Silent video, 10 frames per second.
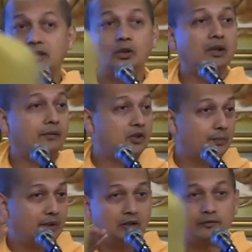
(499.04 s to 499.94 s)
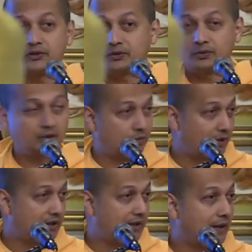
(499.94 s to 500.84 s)
yoga, which many of us are
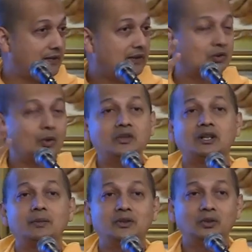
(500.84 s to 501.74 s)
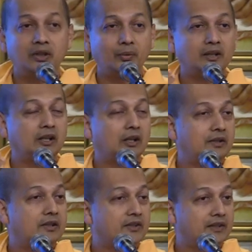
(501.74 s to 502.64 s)
doing. I see so much karma yoga going around
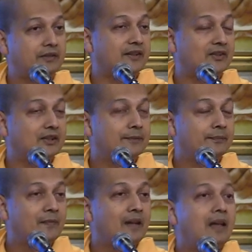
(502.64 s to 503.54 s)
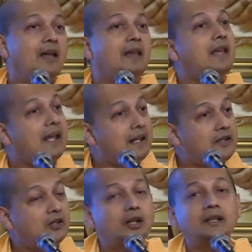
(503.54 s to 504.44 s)
here, service.
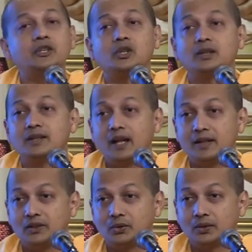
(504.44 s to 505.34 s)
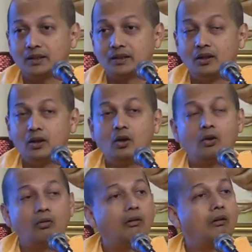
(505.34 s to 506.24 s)
And knowledge, jnana yoga.
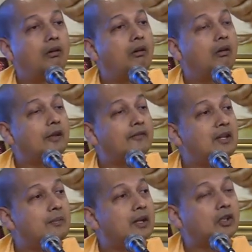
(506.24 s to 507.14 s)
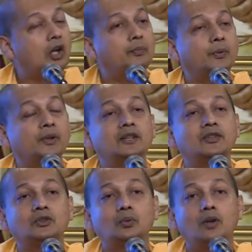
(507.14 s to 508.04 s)
All of them are
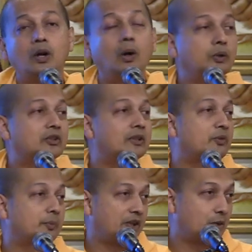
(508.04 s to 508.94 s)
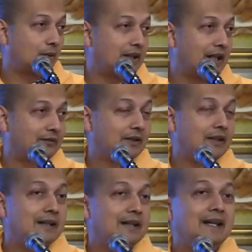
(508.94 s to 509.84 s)
components to a wholesome spiritual life.
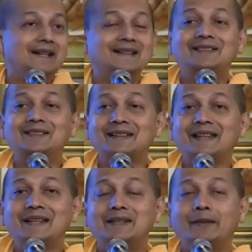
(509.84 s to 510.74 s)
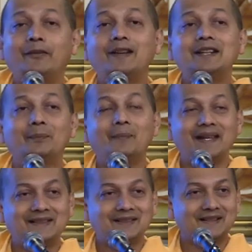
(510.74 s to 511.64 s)
It's just that different
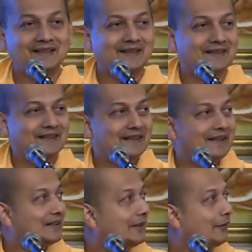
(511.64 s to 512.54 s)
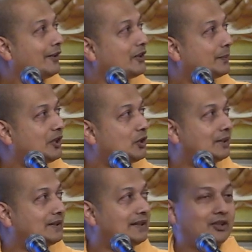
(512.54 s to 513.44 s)
masters, different
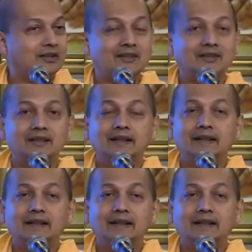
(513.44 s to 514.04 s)
spiritual teachers,